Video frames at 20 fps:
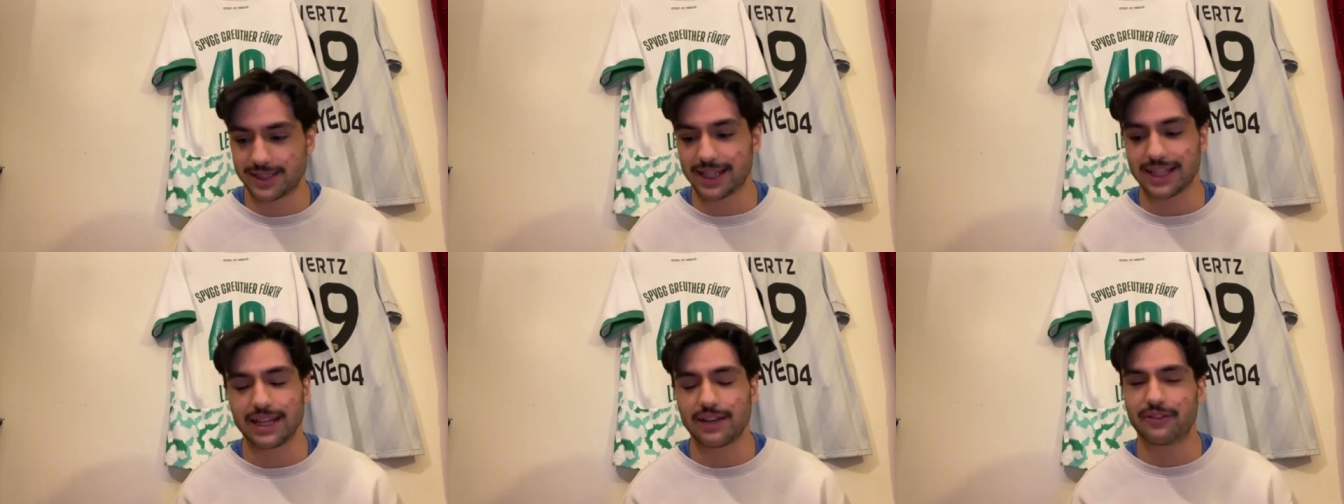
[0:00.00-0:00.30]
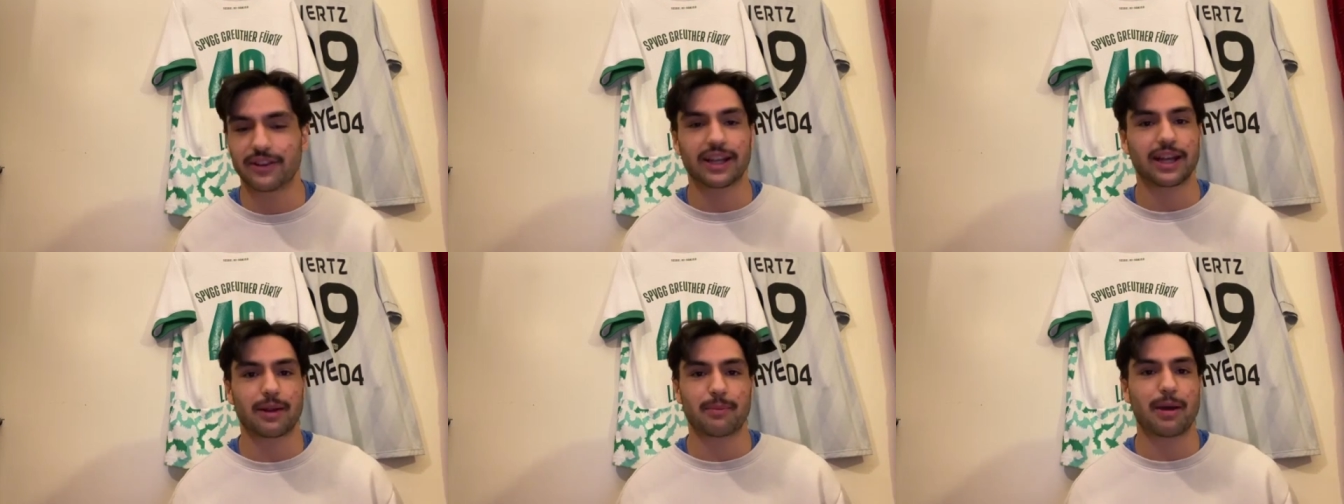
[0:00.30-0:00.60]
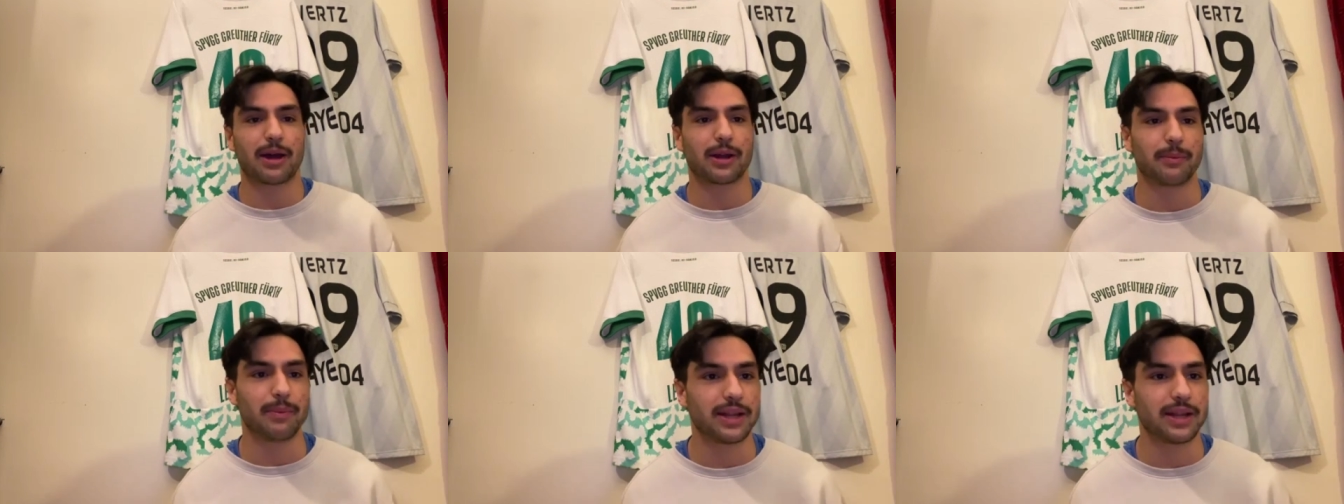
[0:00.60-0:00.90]
significant
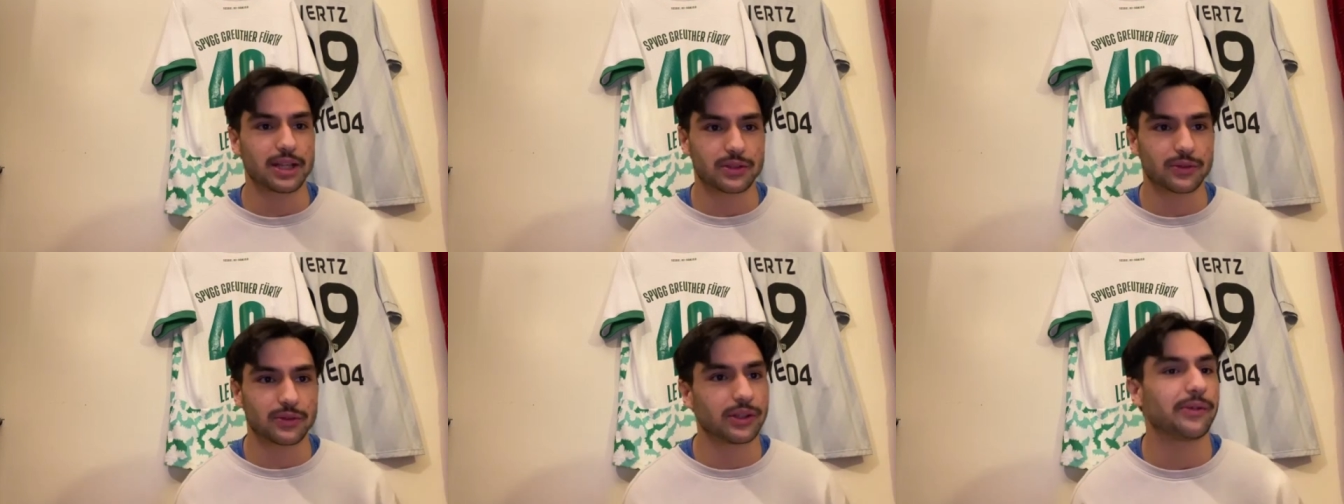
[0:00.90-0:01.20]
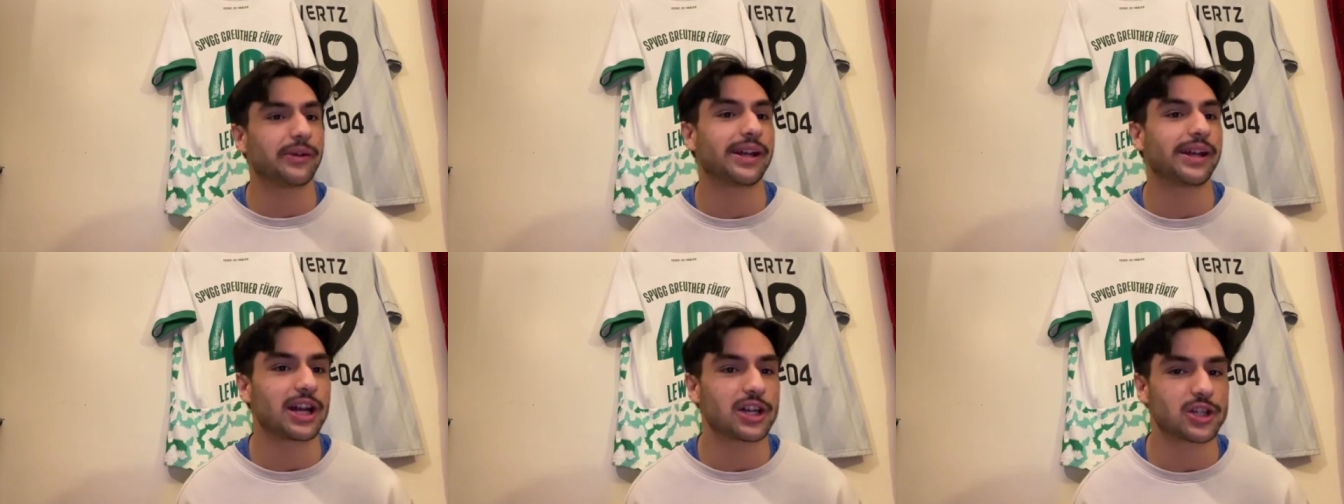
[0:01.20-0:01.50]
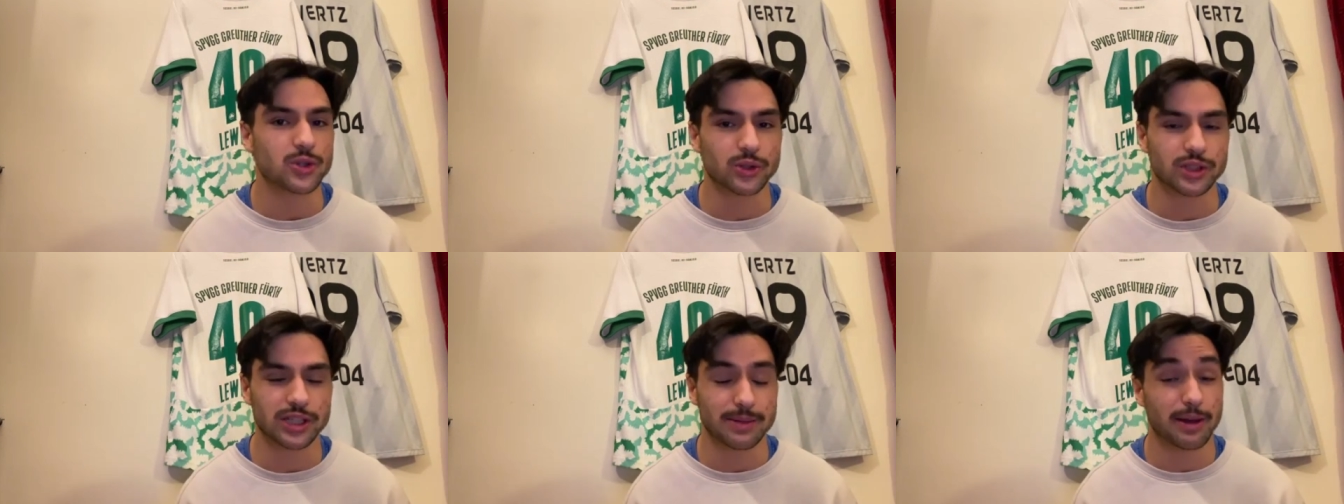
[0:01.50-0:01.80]
amount of minutes for the
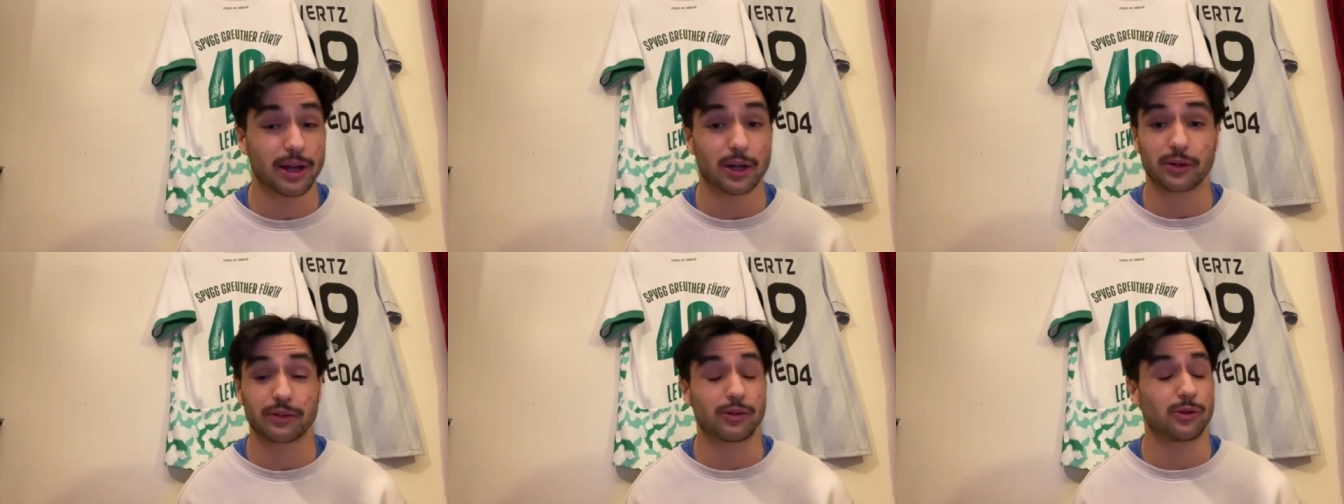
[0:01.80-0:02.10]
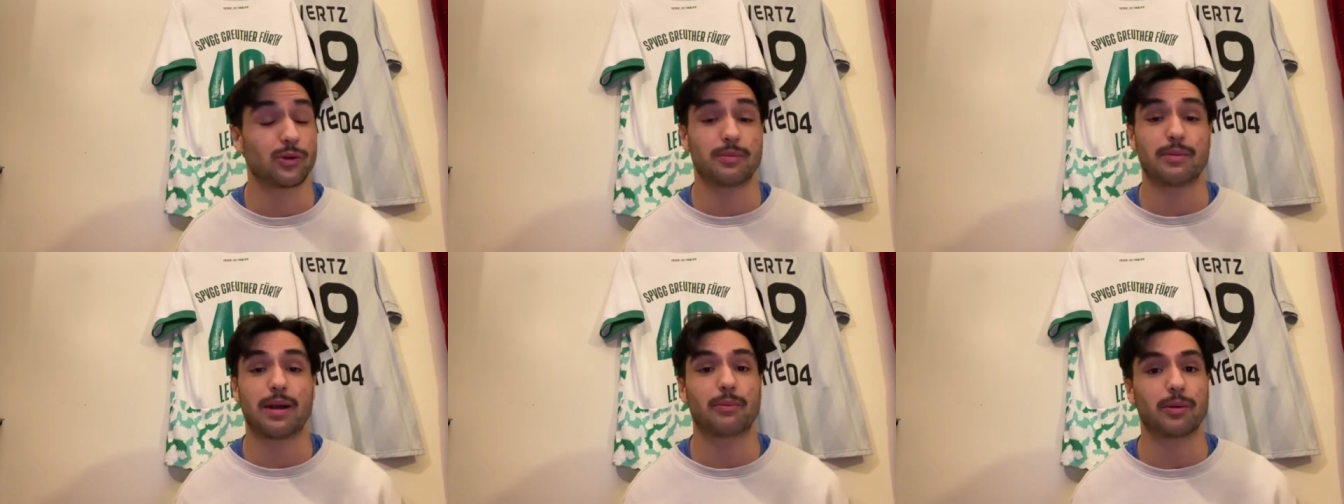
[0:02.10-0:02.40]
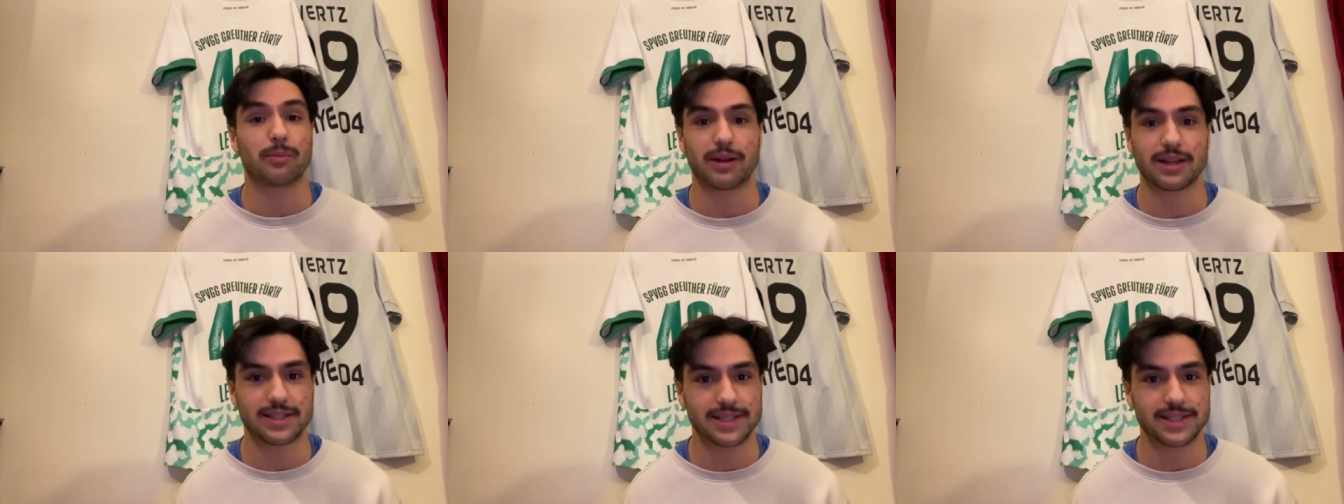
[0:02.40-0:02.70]
national team? I don't even
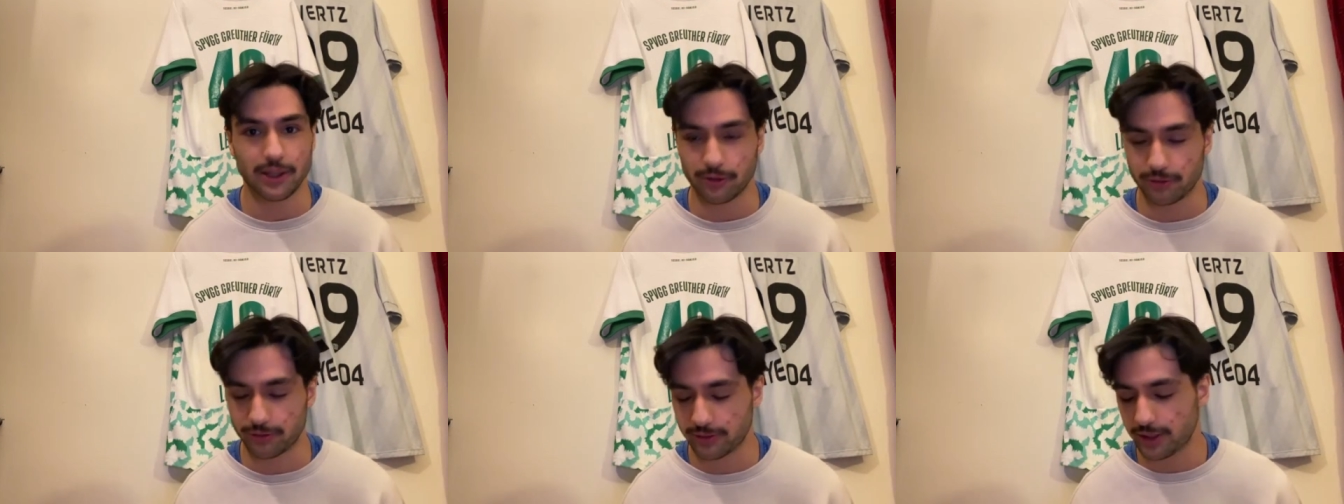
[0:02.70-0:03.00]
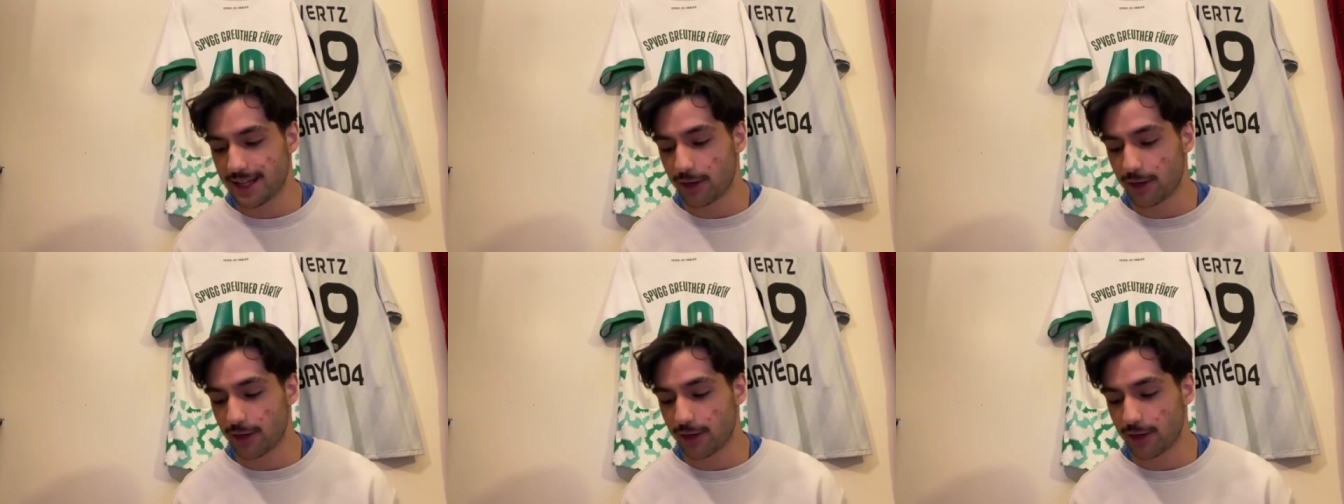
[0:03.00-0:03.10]
remember myself.